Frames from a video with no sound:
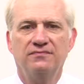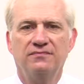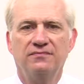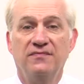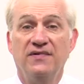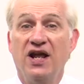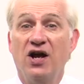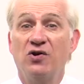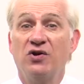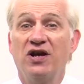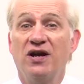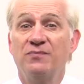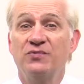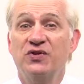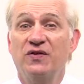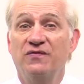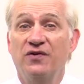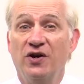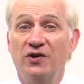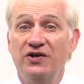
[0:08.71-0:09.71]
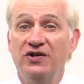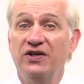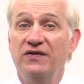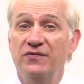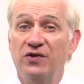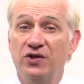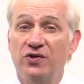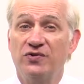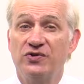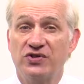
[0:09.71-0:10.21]
Now comes a very
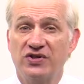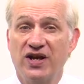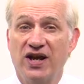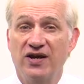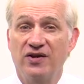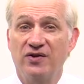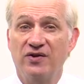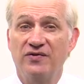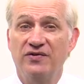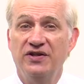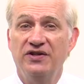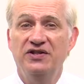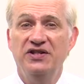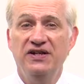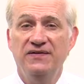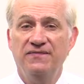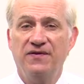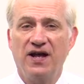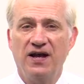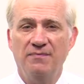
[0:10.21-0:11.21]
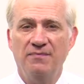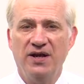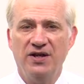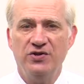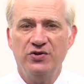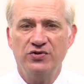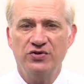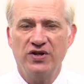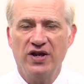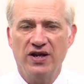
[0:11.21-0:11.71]
difficult scale, the D flat major
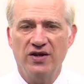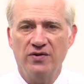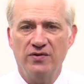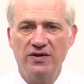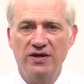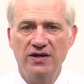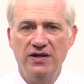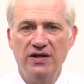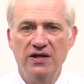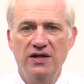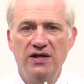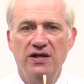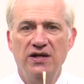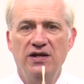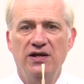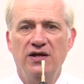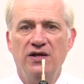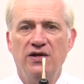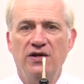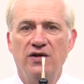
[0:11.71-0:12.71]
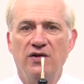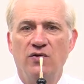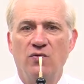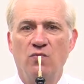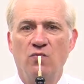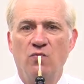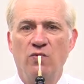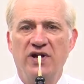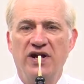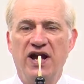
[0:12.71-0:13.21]
scale.
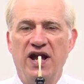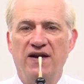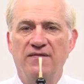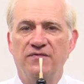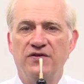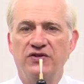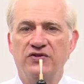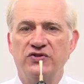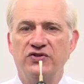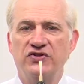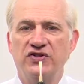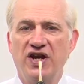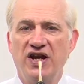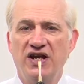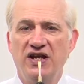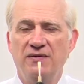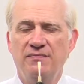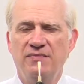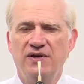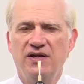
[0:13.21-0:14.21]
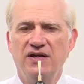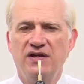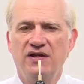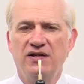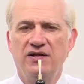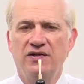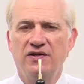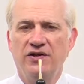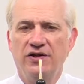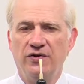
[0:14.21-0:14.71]
We have the same
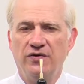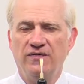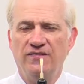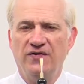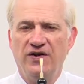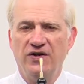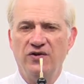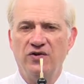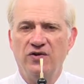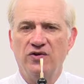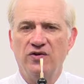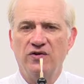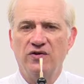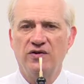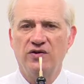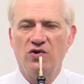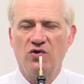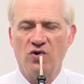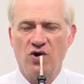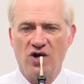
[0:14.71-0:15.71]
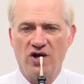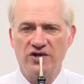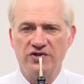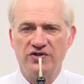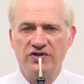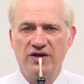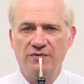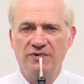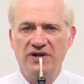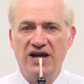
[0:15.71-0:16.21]
little finger cross
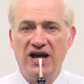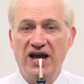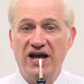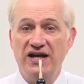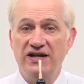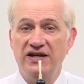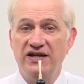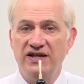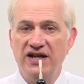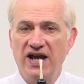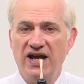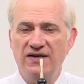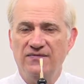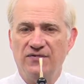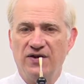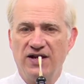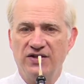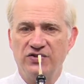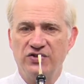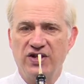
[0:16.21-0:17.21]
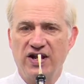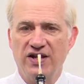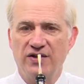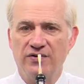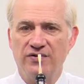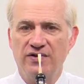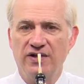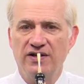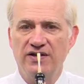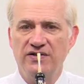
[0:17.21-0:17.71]
that we had in the A flat scale.
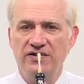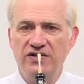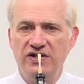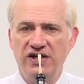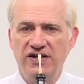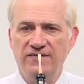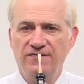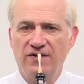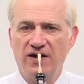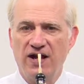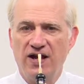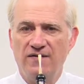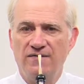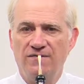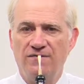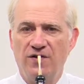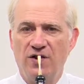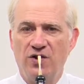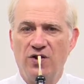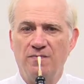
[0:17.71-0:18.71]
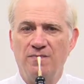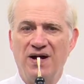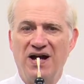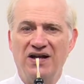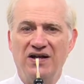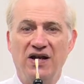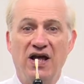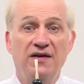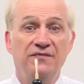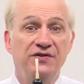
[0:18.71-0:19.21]
D flat followed by
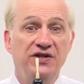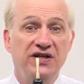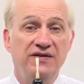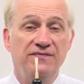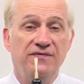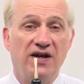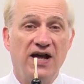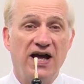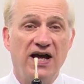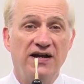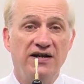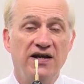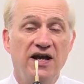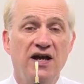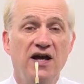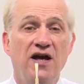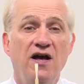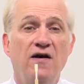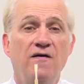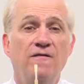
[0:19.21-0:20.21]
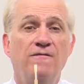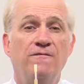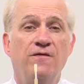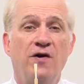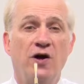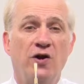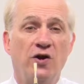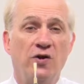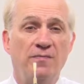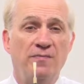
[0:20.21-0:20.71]
left E flat,
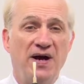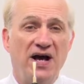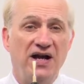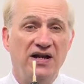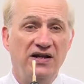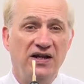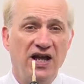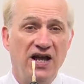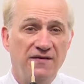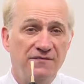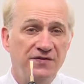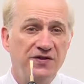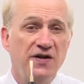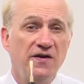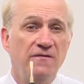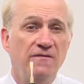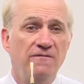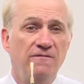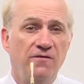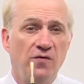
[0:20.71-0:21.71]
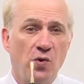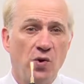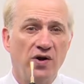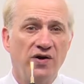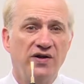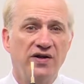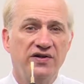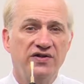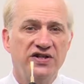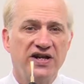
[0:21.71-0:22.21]
followed by left
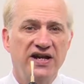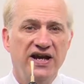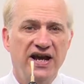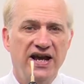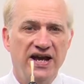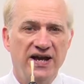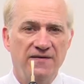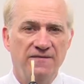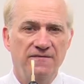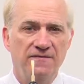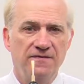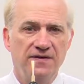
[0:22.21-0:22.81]
forked F.